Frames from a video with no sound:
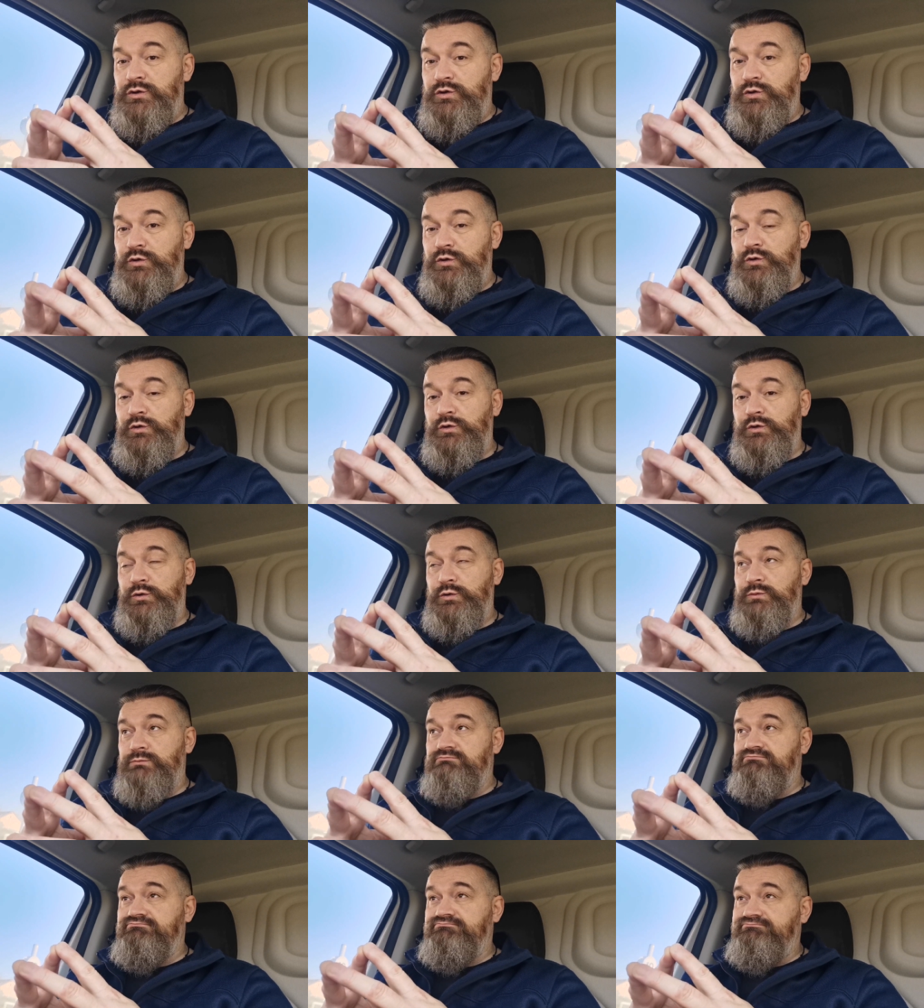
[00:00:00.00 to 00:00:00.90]

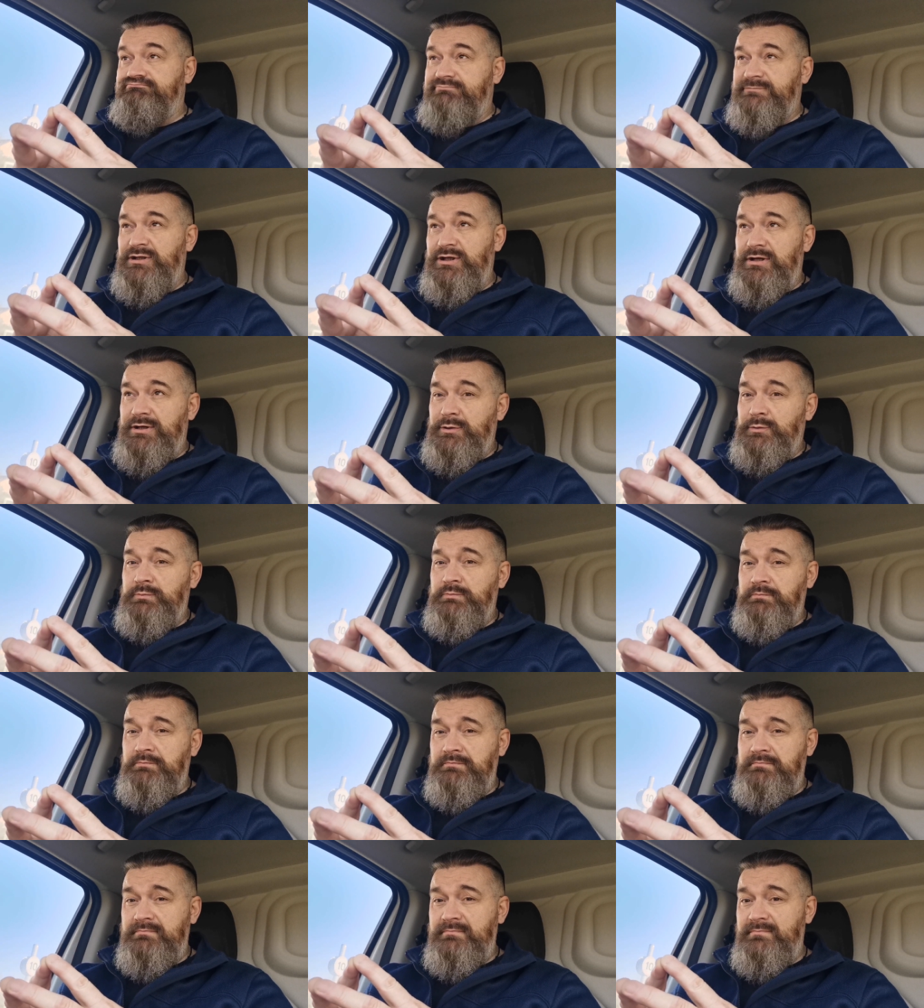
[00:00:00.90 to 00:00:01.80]
to, you know,
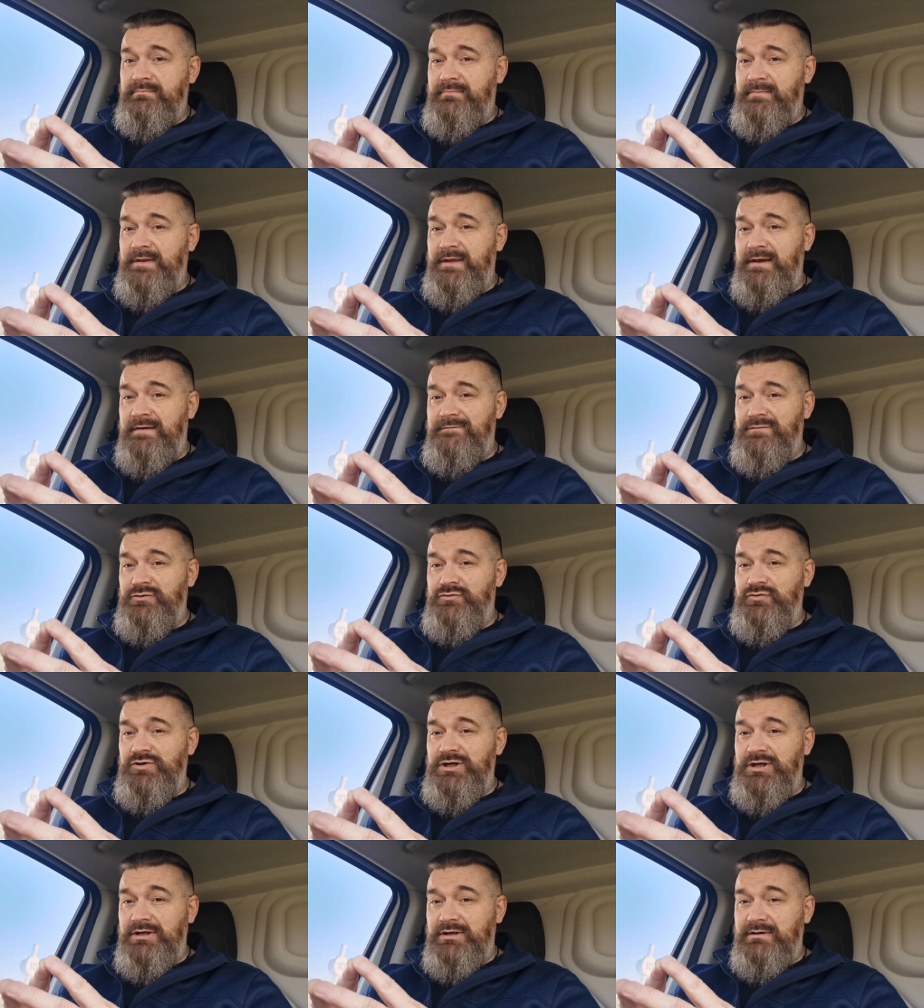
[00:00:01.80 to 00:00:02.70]
have a
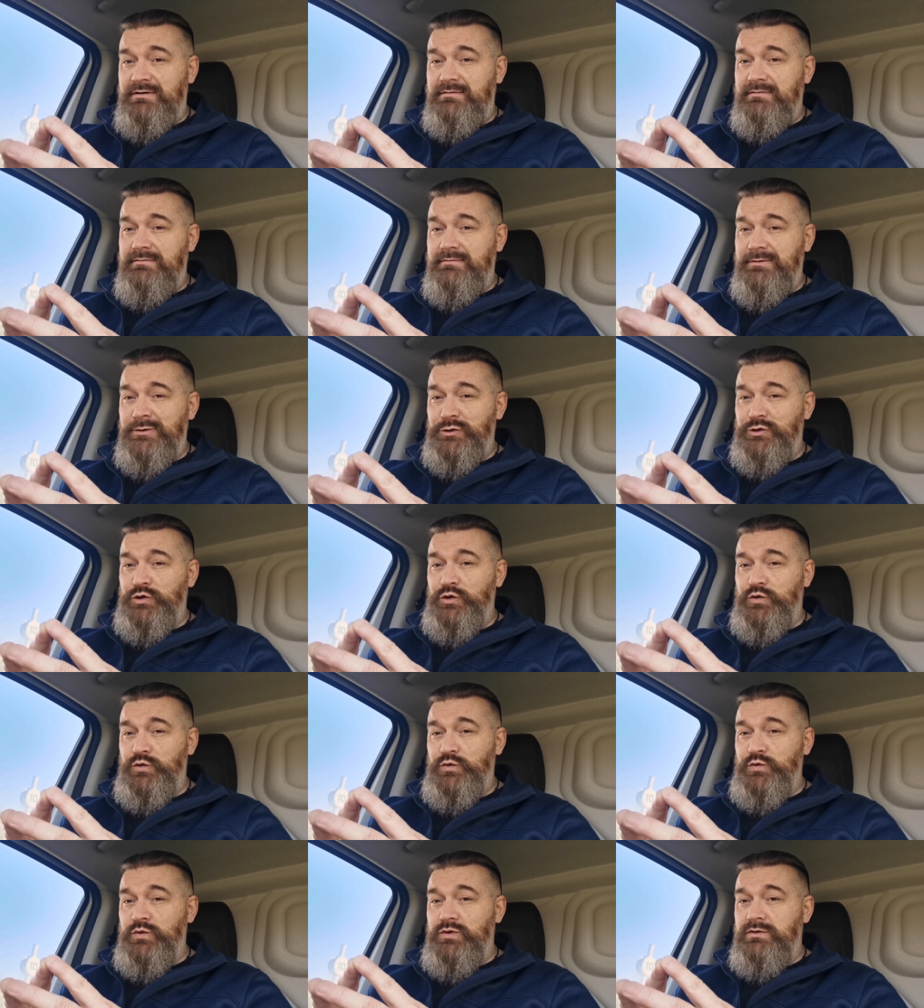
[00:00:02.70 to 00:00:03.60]
drink and
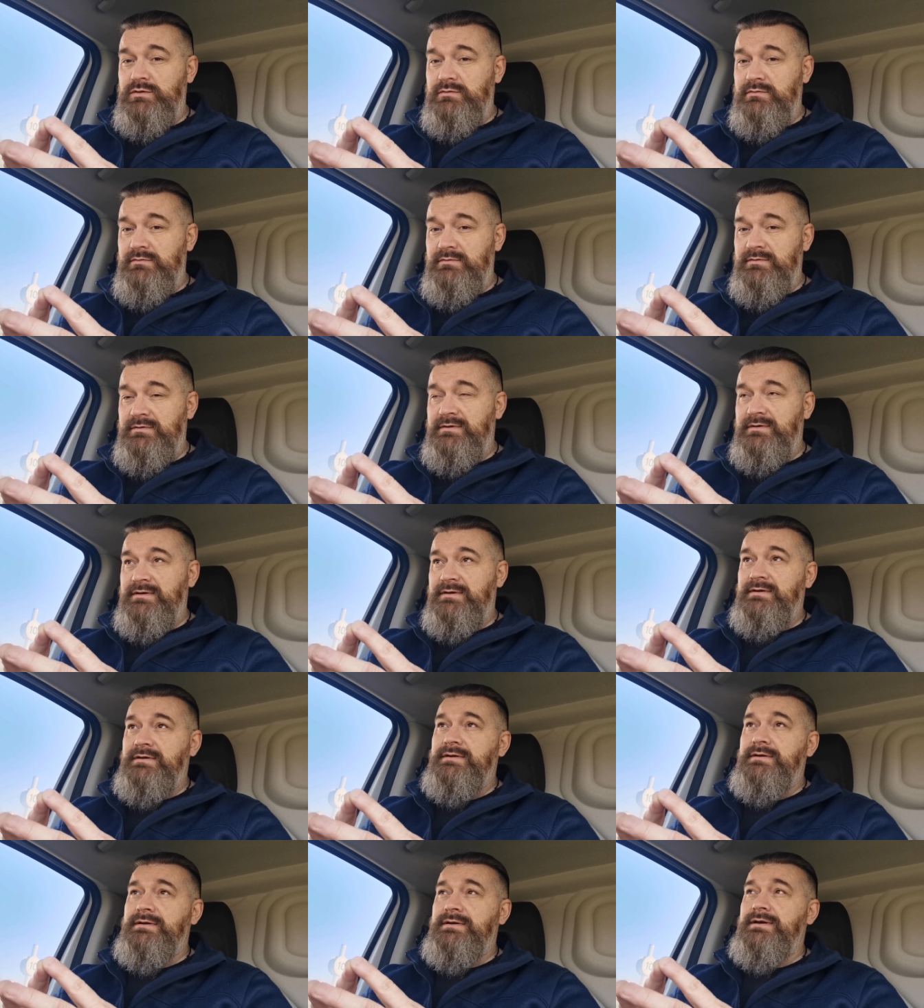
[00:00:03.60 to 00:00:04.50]
talk,
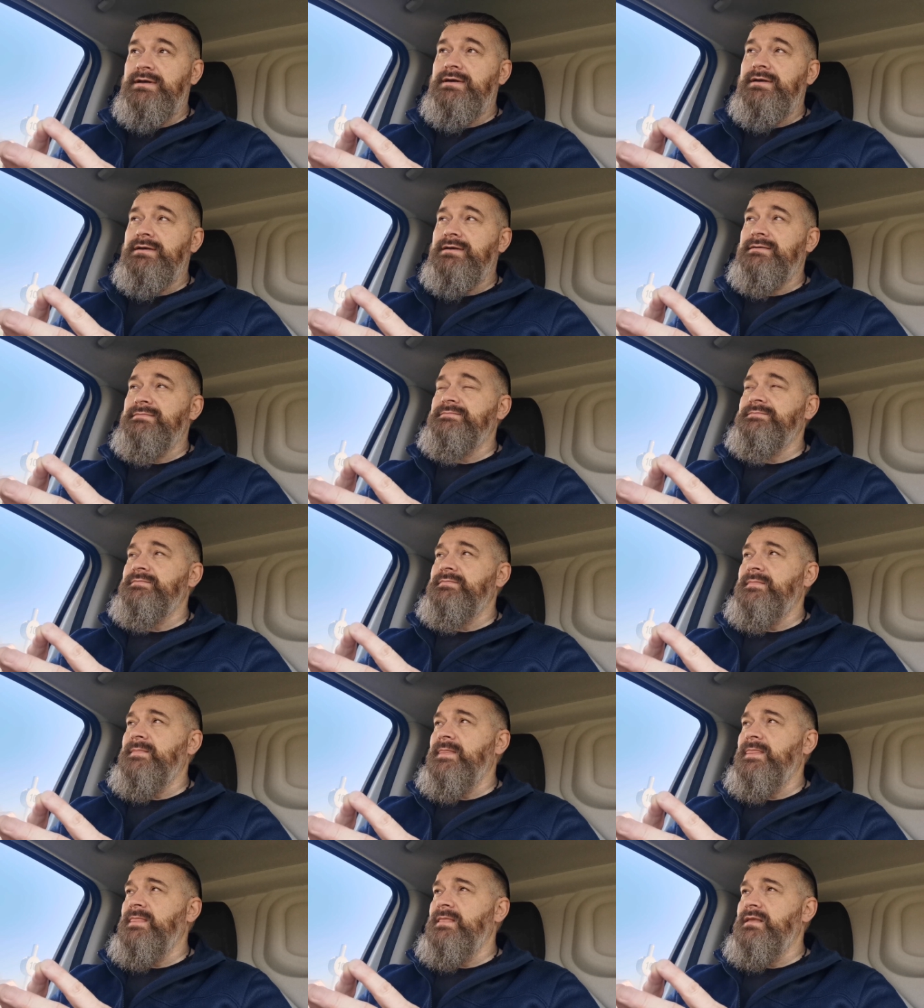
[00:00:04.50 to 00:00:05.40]

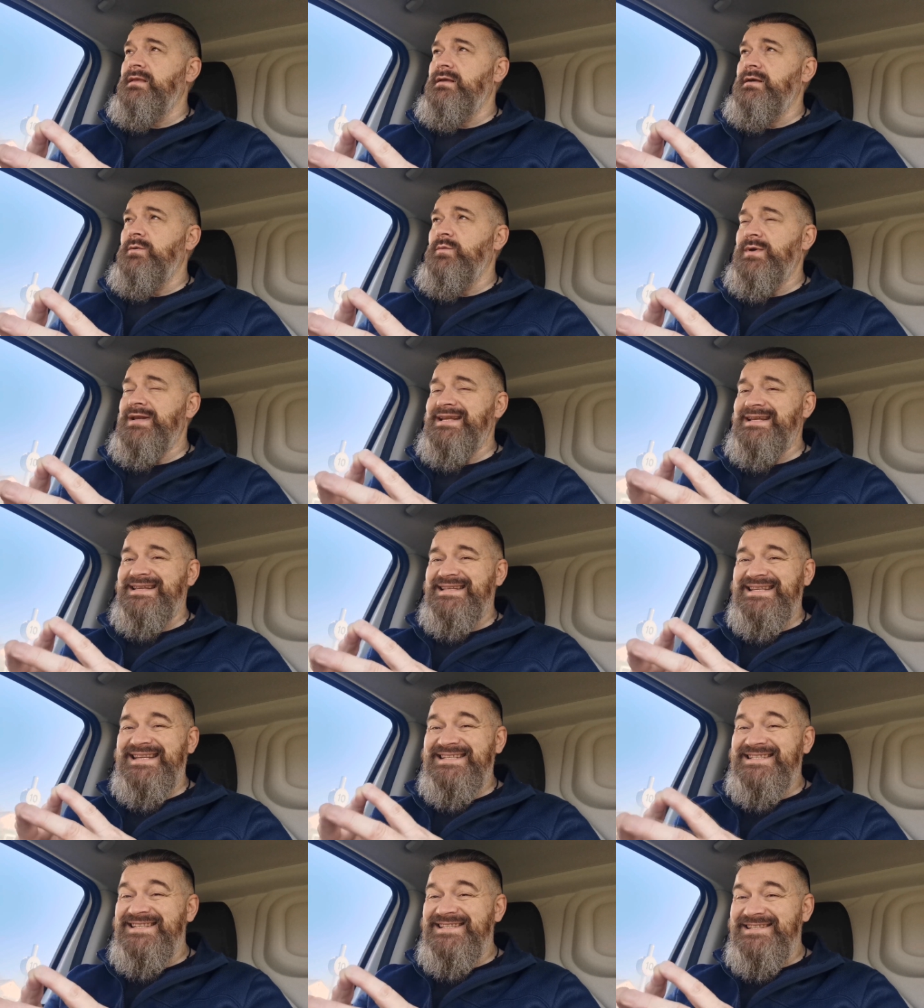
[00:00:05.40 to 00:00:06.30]
um, we
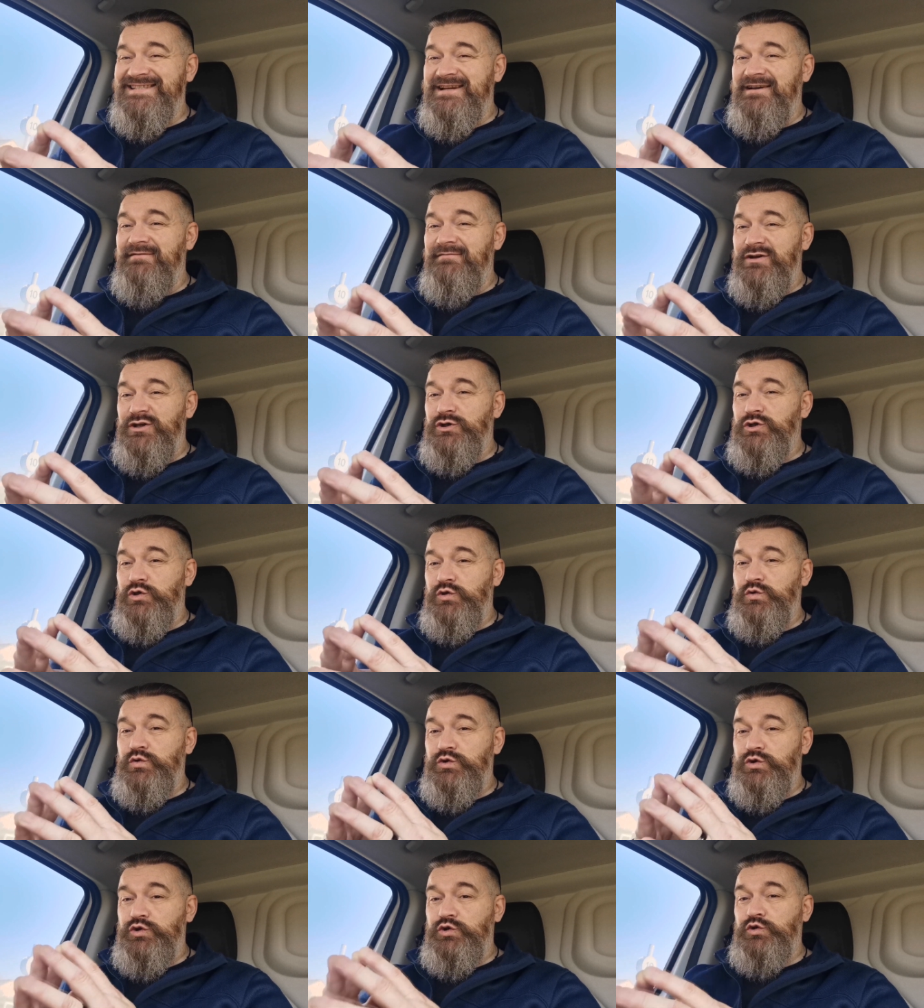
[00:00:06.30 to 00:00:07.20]
didn't necessarily
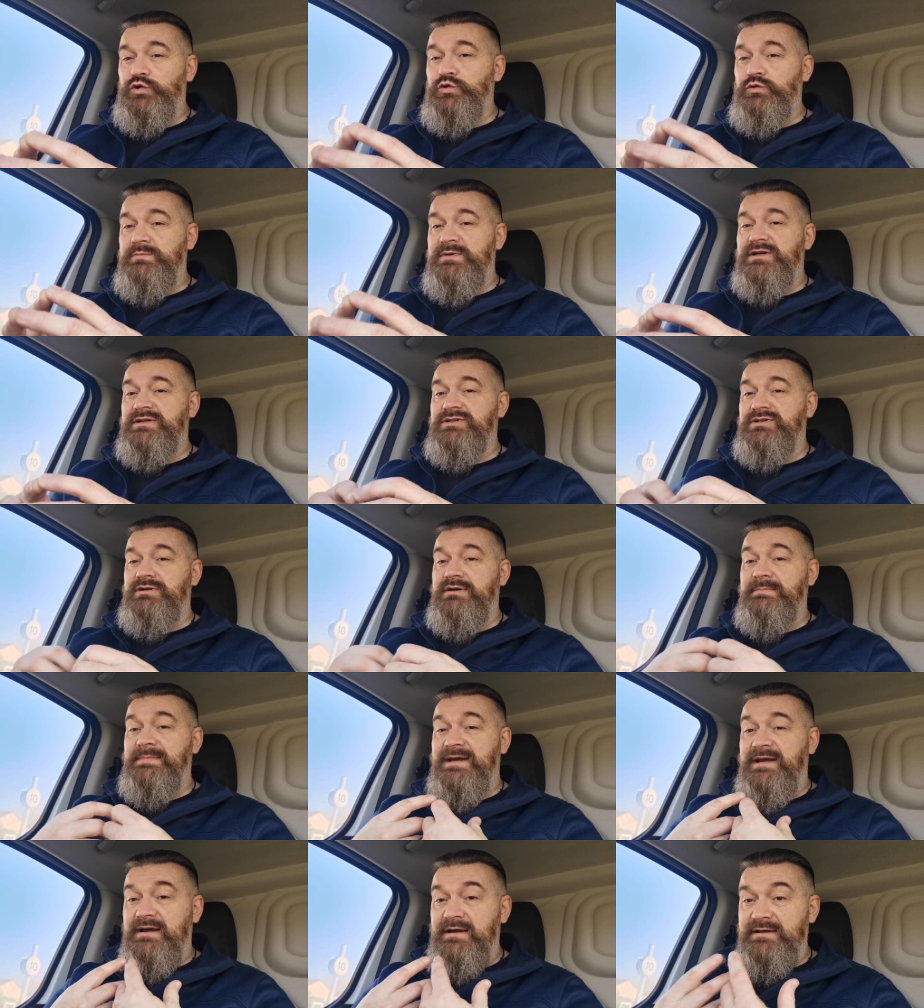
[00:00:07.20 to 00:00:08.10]
talk too much
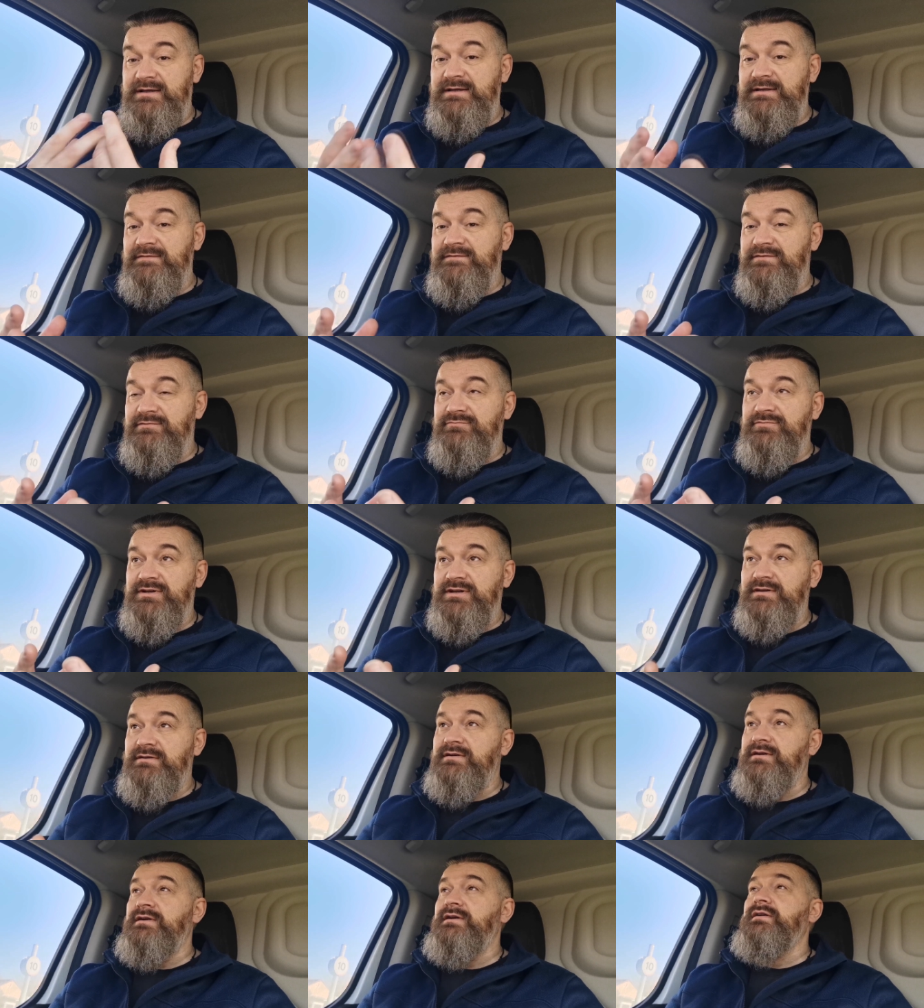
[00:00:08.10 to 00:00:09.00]
about
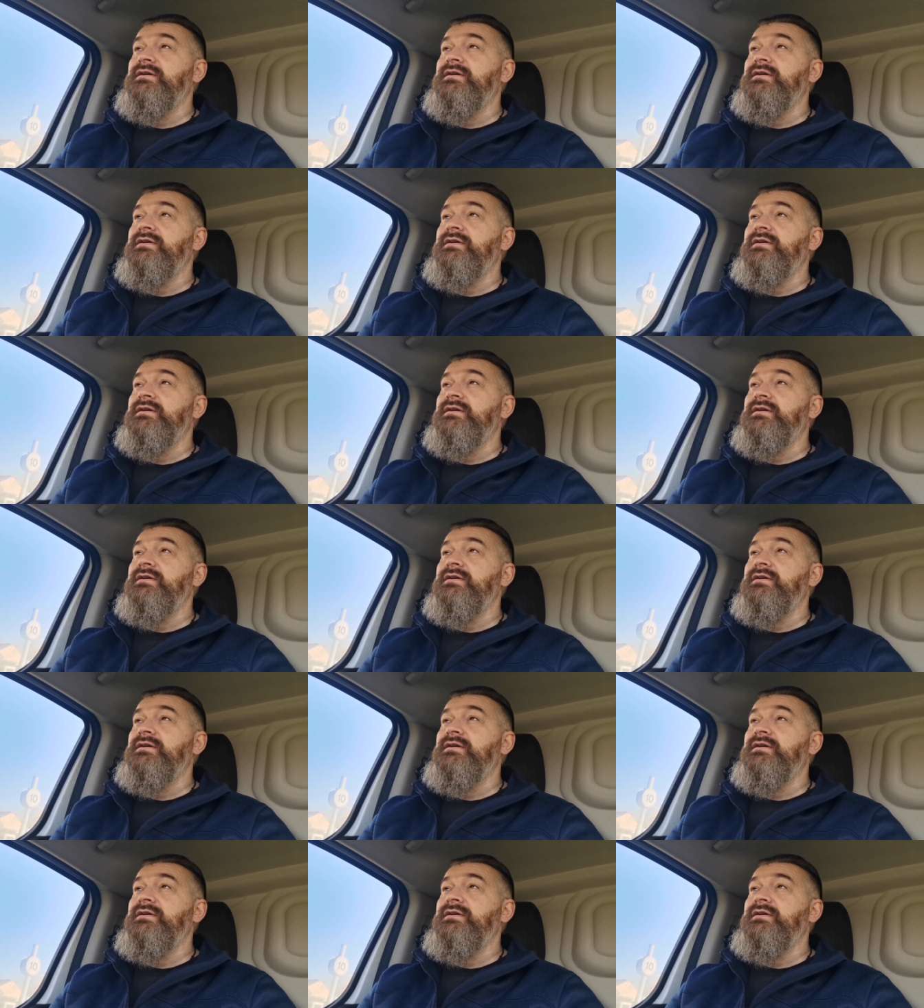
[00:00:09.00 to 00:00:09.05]
heathenry.